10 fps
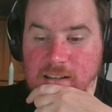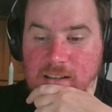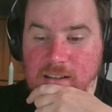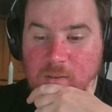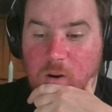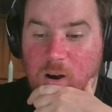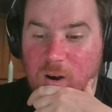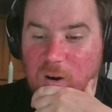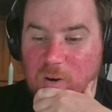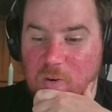
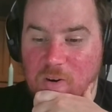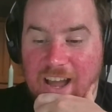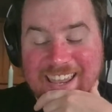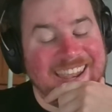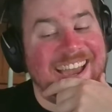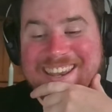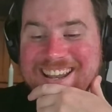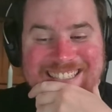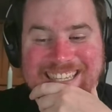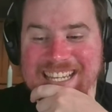Whoa! I have
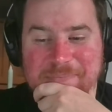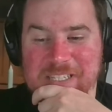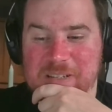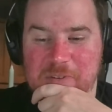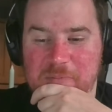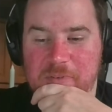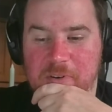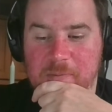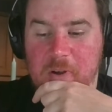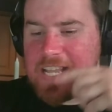not seen that special move
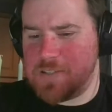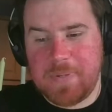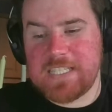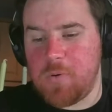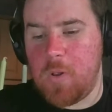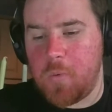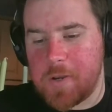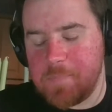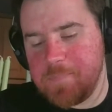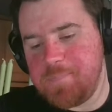before. Okay, so Big Swole
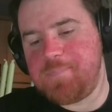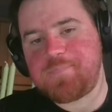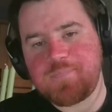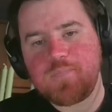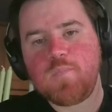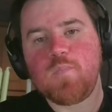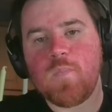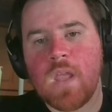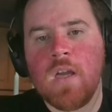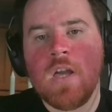won.
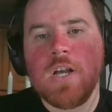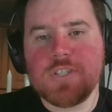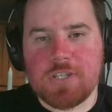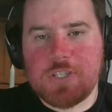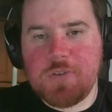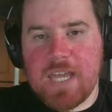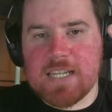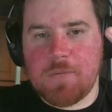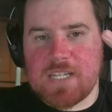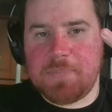So the two things
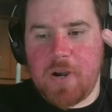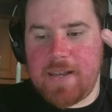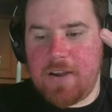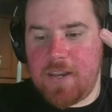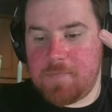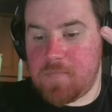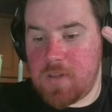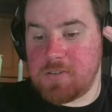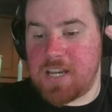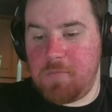I wanted to point out here.
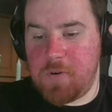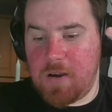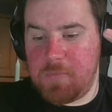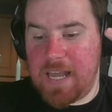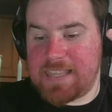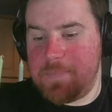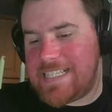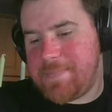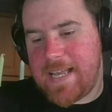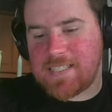Oh, sorry, we got the
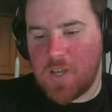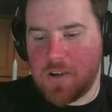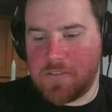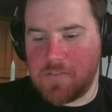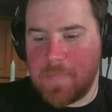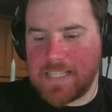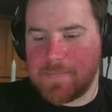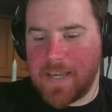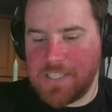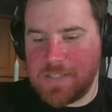men's match. I'm talking through the men's
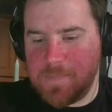match.